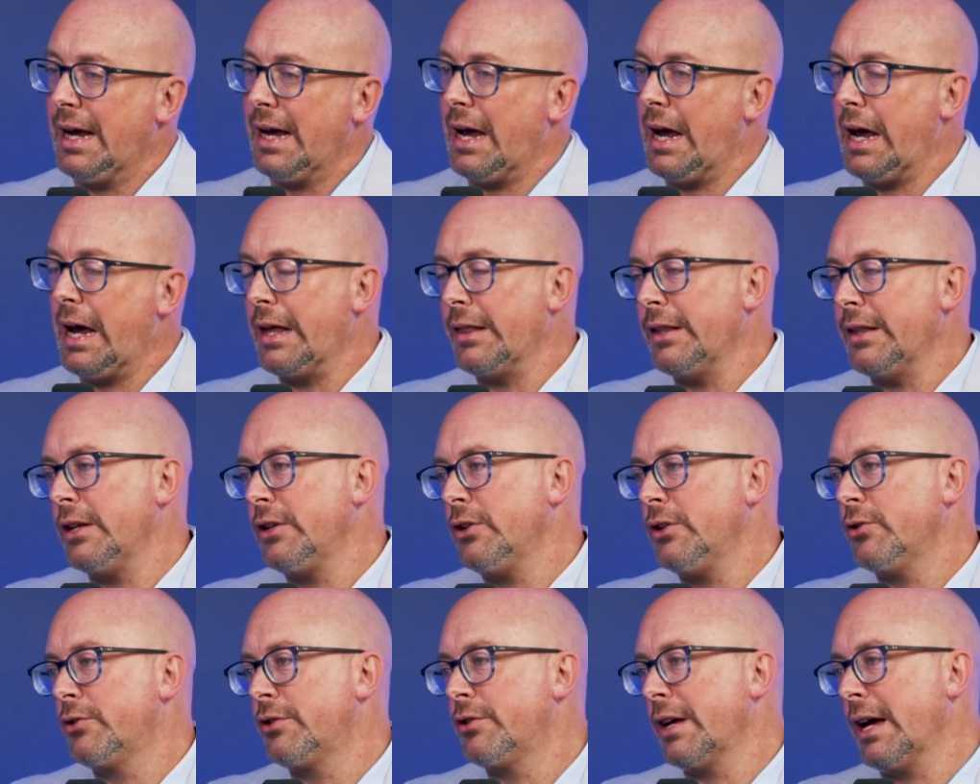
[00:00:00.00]
and then
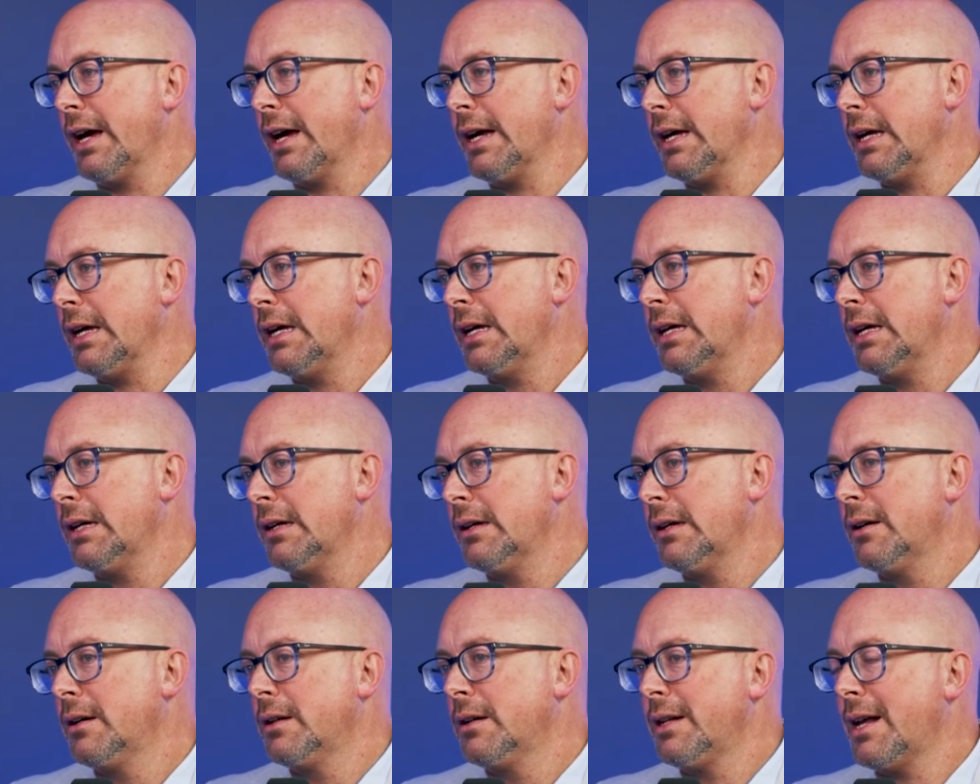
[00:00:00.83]
you say,
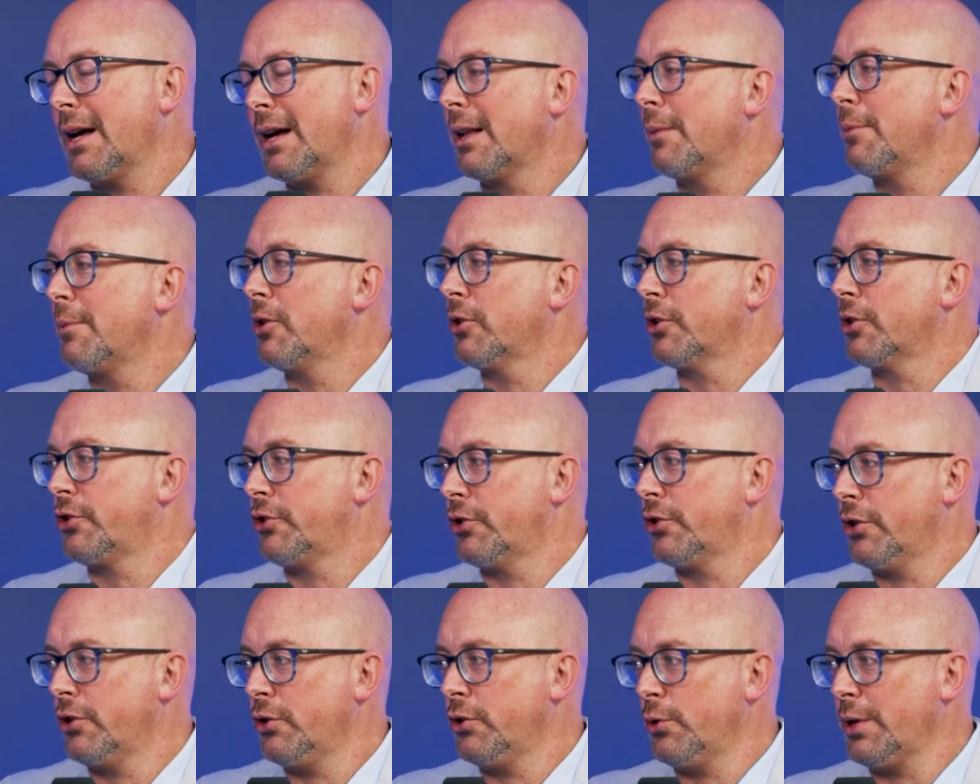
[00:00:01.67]
"Now let me look at
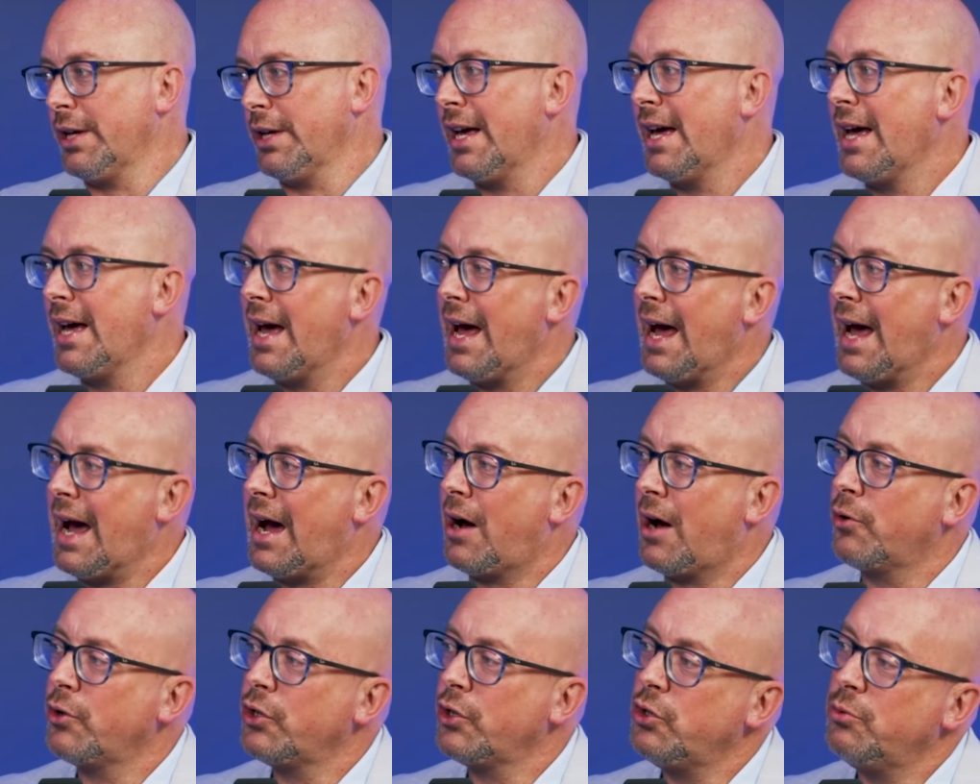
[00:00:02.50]
your annuity."
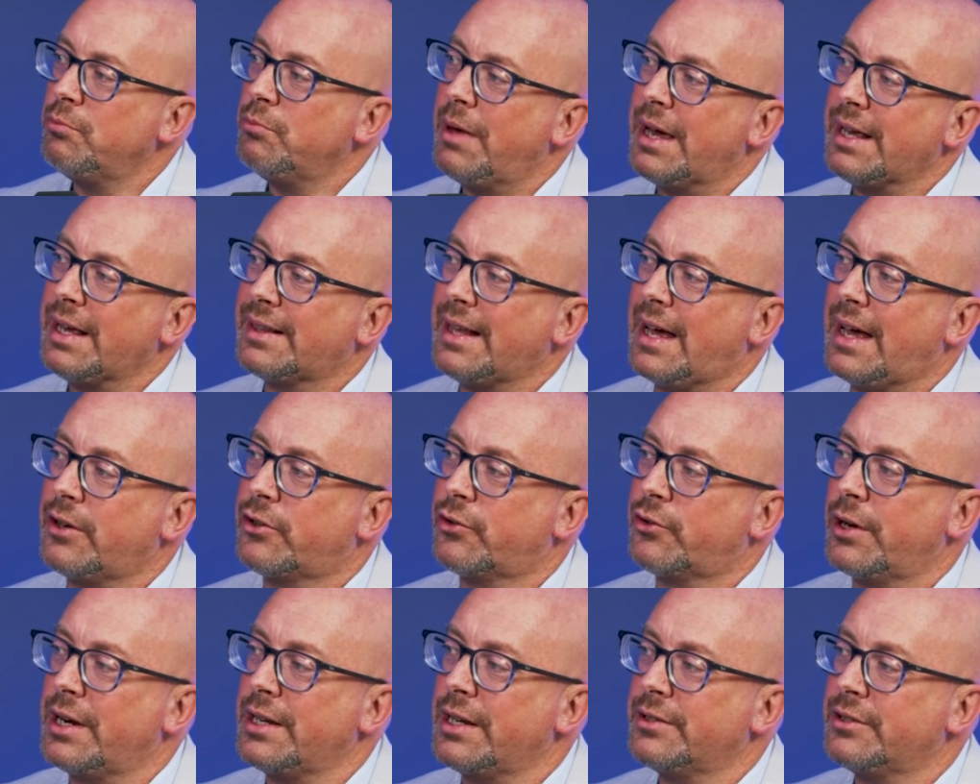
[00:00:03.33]
How do you make that
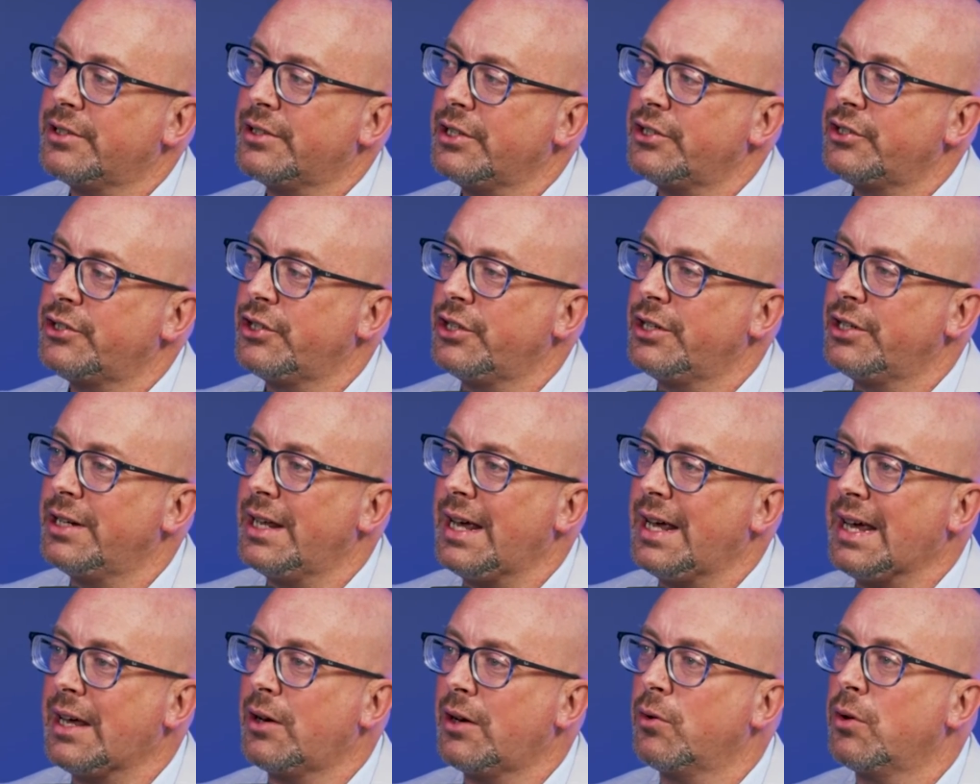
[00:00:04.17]
transition?
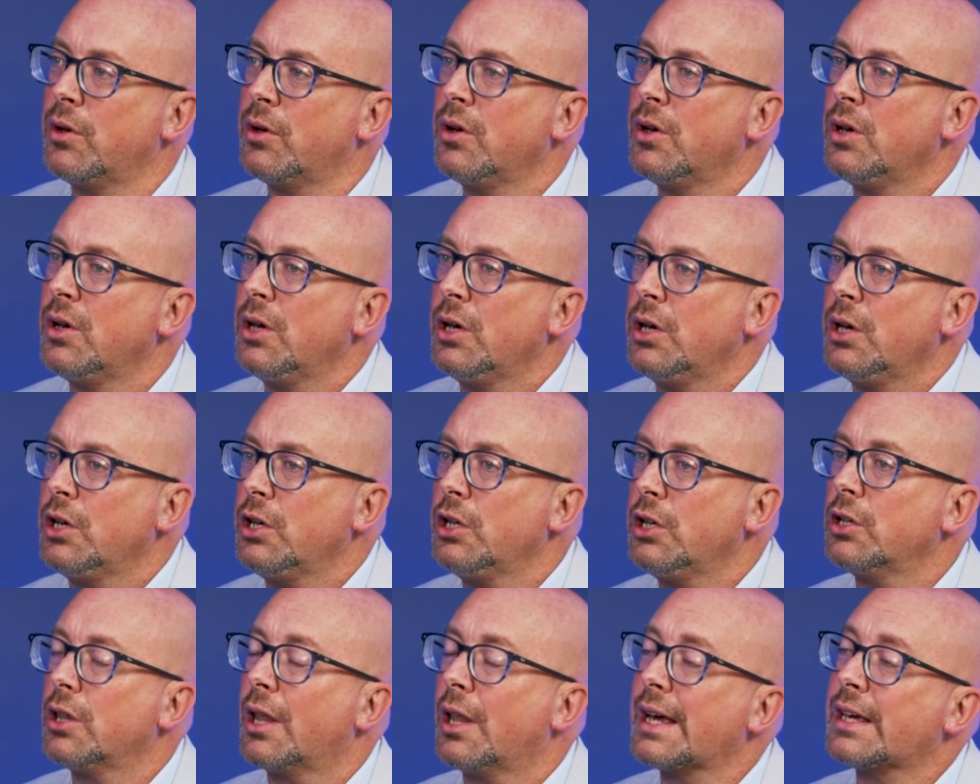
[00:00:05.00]
And
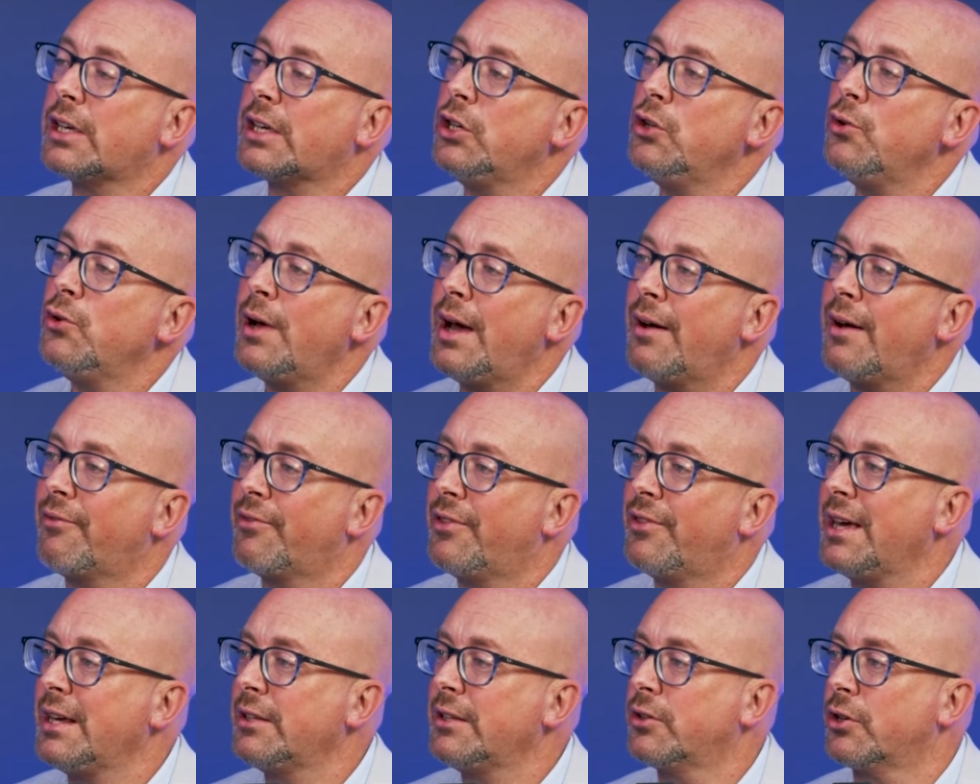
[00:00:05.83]
like you have
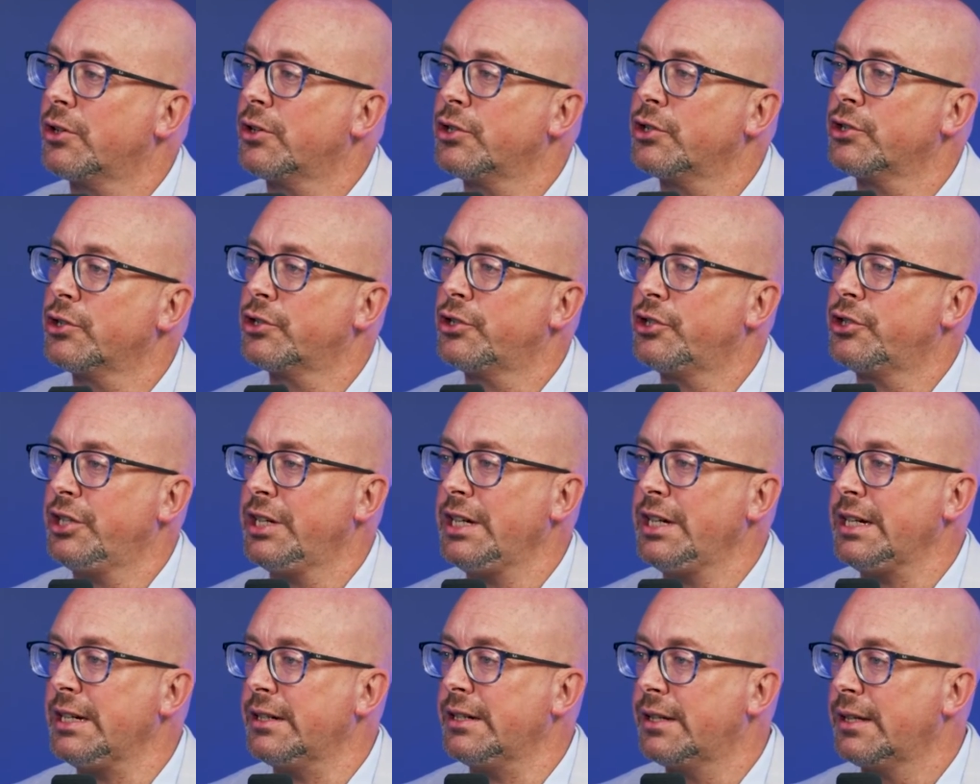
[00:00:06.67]
things on your
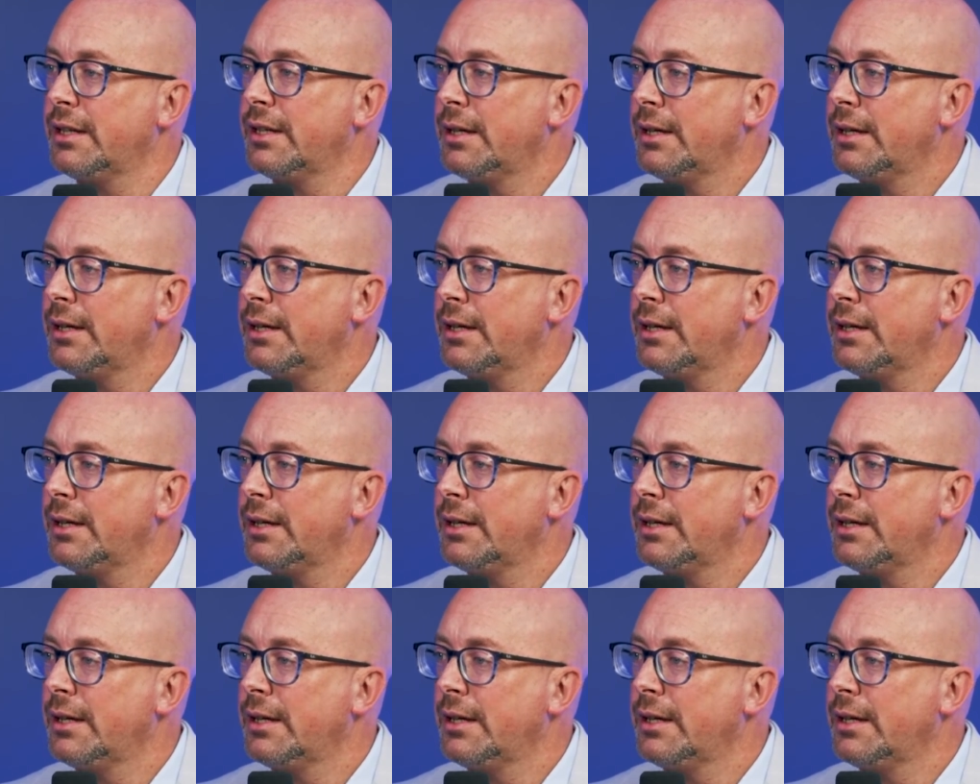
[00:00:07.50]
sheet.